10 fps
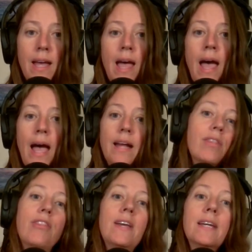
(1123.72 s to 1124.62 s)
and
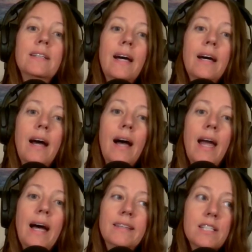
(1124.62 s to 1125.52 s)
thinking that I
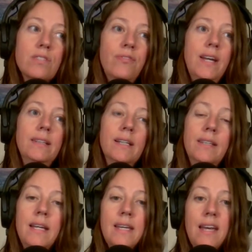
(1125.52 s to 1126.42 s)
had this fate that
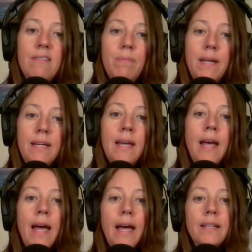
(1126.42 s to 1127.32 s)
they gave me
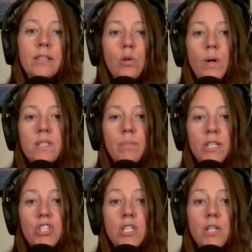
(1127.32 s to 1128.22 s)
and that there wasn't
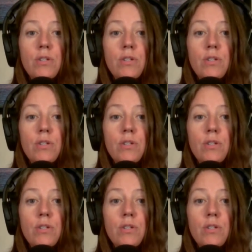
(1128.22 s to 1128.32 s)
much to do.